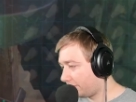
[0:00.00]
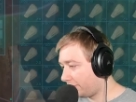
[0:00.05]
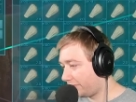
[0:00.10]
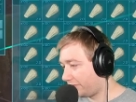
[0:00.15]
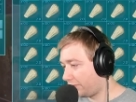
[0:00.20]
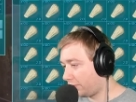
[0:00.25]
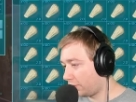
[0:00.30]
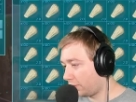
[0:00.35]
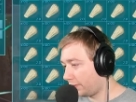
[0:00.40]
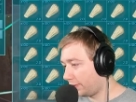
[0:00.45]

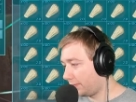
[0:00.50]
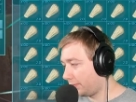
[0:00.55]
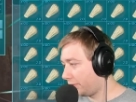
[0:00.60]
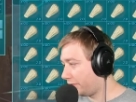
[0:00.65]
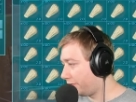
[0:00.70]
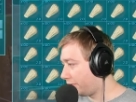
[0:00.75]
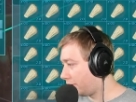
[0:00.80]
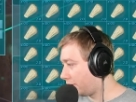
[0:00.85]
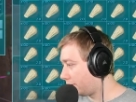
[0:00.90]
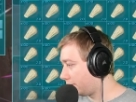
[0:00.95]
Before we
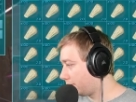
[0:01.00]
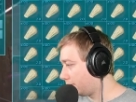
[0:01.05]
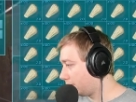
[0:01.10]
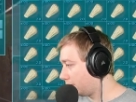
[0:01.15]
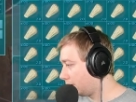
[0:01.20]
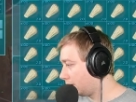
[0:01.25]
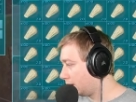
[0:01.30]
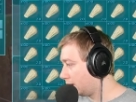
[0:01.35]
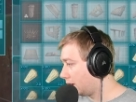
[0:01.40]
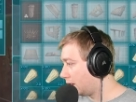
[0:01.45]
move on,
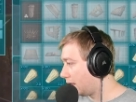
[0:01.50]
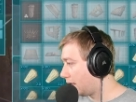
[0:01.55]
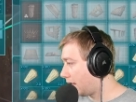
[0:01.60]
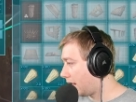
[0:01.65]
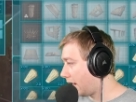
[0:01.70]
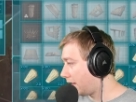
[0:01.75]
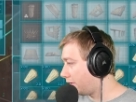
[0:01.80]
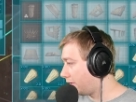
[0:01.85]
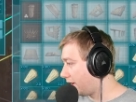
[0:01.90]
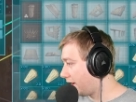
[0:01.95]

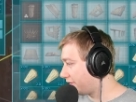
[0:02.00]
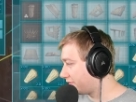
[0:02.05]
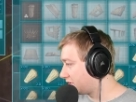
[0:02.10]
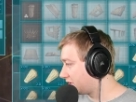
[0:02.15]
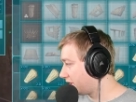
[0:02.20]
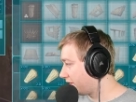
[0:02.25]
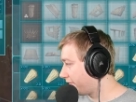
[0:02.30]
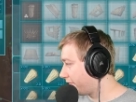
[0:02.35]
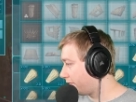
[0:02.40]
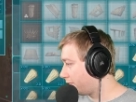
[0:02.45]
I don't have
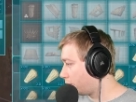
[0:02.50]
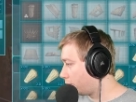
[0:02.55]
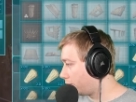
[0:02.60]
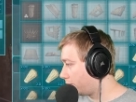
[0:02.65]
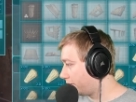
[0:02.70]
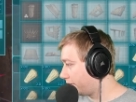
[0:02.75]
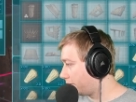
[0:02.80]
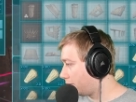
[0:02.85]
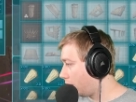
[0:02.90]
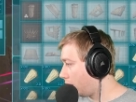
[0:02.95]
stuff.
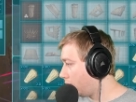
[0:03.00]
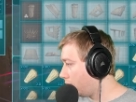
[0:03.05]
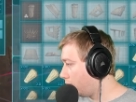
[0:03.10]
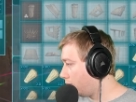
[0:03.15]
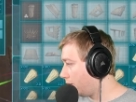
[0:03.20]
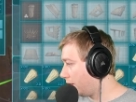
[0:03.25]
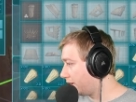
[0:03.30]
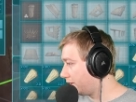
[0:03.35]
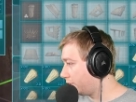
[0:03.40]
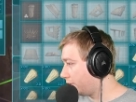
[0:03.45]

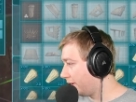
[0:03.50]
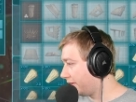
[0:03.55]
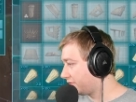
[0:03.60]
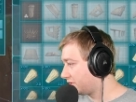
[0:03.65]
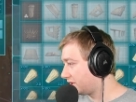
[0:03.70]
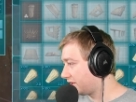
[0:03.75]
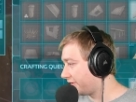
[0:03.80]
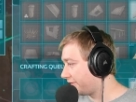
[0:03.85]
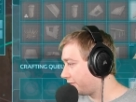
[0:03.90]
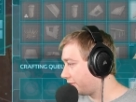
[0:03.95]
Oh, I do
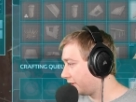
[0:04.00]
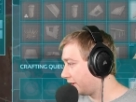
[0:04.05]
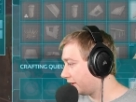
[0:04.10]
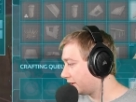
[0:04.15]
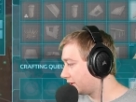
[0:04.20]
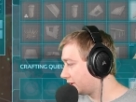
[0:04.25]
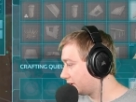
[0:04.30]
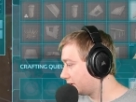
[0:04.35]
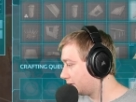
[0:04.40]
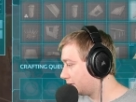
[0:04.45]
have stuff for
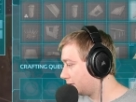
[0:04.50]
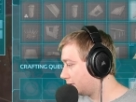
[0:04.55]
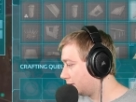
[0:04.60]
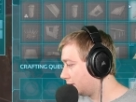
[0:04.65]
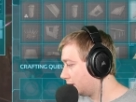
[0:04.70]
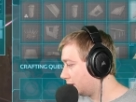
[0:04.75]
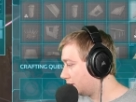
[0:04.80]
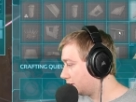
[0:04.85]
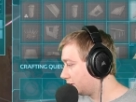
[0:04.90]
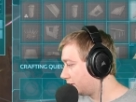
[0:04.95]
this.
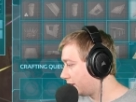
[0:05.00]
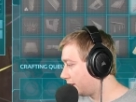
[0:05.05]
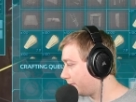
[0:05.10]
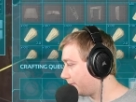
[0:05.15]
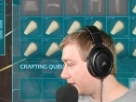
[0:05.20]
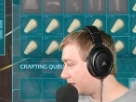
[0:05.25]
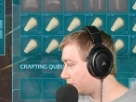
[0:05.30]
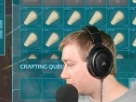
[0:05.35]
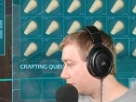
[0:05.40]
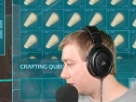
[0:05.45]

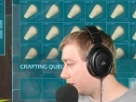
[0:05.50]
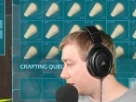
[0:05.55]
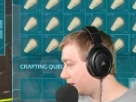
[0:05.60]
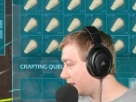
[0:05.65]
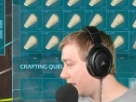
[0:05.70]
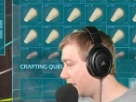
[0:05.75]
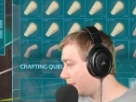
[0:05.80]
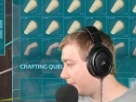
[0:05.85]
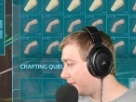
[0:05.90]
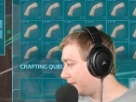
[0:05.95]
That'll make 30.
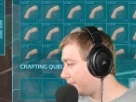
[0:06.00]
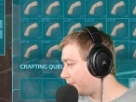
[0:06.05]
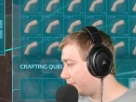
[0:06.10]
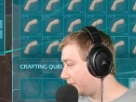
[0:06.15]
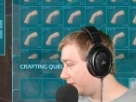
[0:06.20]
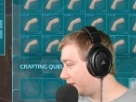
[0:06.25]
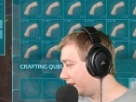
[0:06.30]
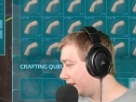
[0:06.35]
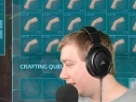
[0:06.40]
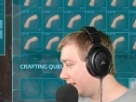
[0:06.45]
That'll be
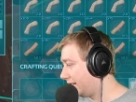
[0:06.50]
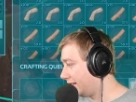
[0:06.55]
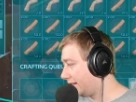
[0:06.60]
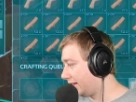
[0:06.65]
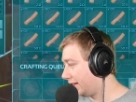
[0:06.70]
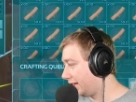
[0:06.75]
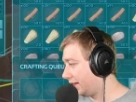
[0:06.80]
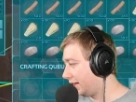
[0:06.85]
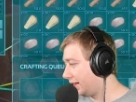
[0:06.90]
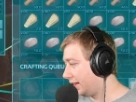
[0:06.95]

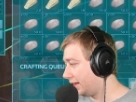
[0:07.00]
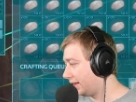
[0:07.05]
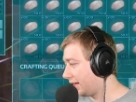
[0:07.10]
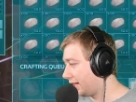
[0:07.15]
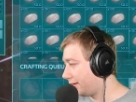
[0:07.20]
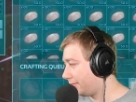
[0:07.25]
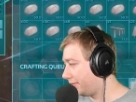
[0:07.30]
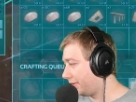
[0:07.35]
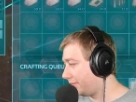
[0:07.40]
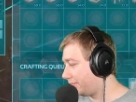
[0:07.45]
plenty.
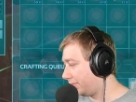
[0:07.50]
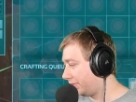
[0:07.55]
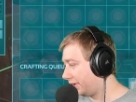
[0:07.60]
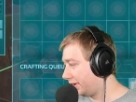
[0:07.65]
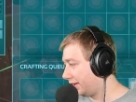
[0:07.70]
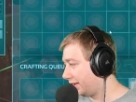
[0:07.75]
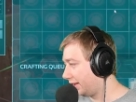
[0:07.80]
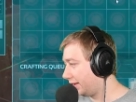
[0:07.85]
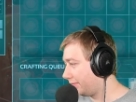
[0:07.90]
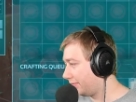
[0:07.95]
That'll be
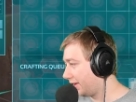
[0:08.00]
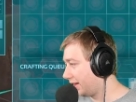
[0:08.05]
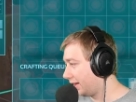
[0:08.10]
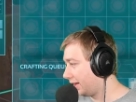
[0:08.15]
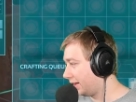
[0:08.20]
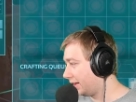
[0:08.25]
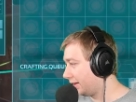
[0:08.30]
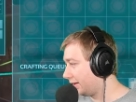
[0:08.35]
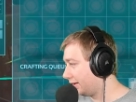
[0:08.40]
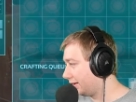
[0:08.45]
plenty,
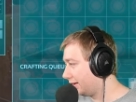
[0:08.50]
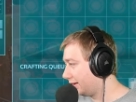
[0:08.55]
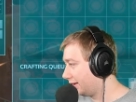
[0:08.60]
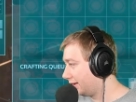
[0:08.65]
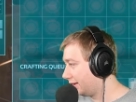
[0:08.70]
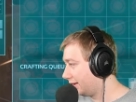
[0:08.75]
man.